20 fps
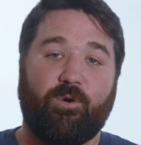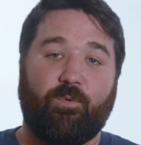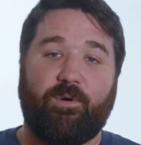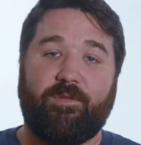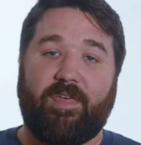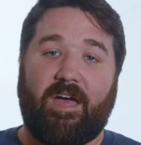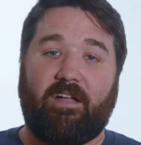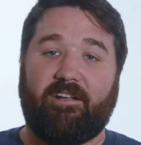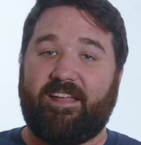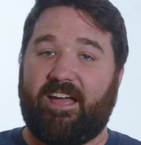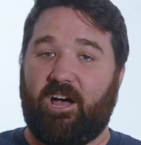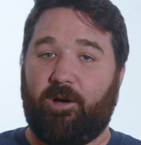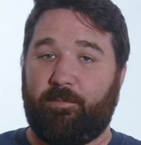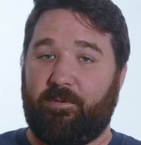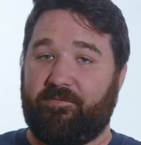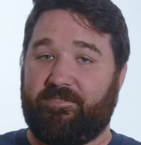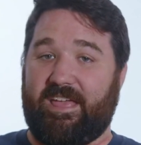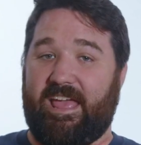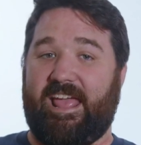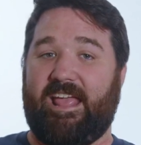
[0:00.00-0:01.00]
without help
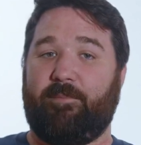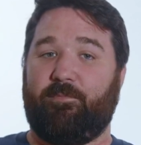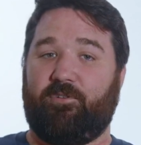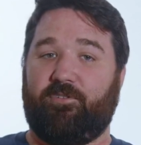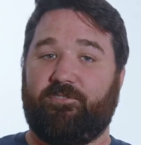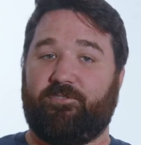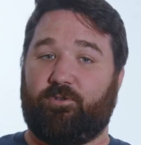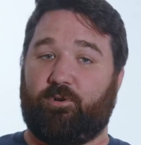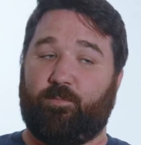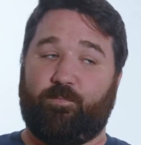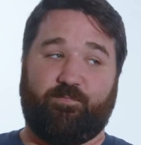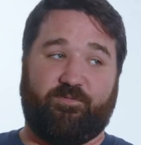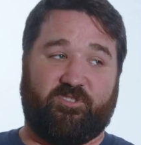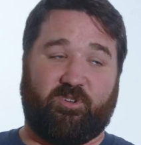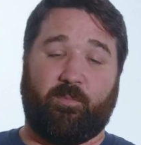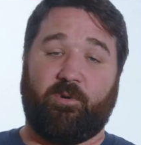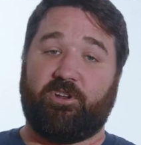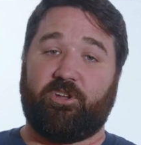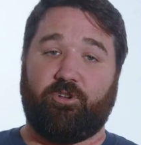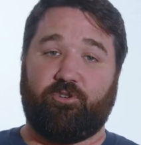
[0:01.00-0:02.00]
of cables or
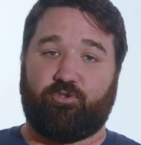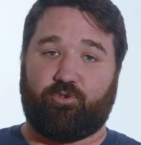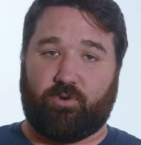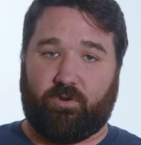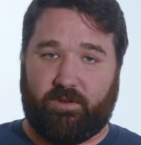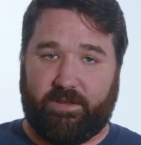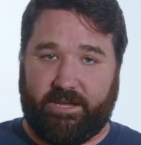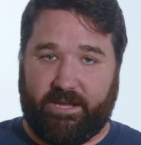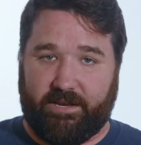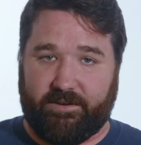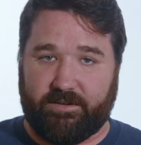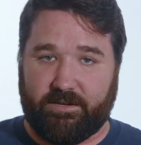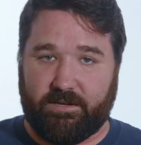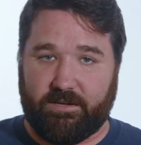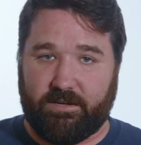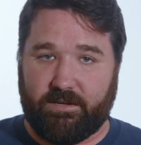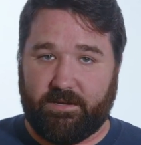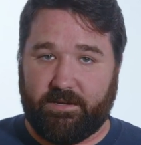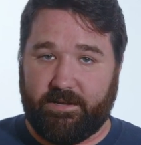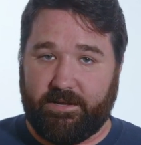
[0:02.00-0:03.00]
someone controlling it.
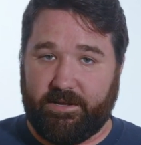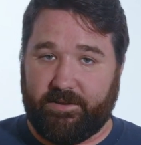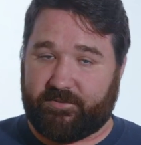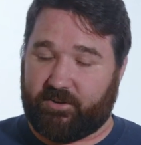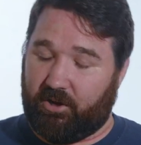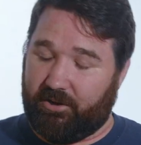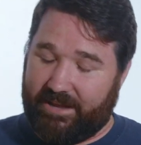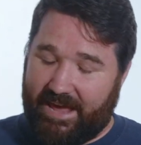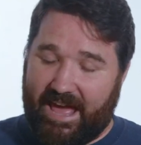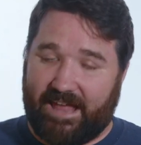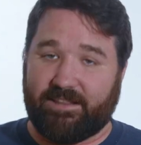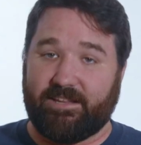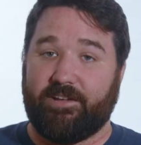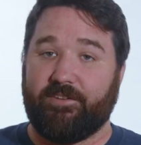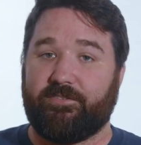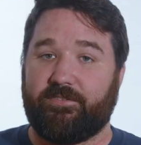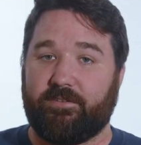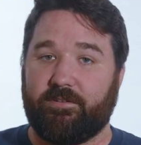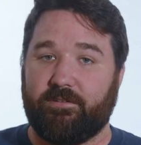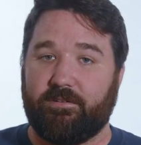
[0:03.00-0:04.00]
It's called
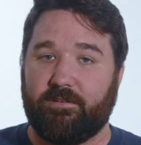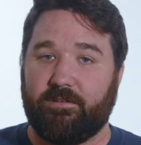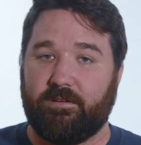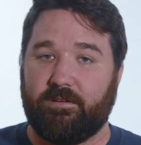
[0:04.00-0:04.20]
Atlas.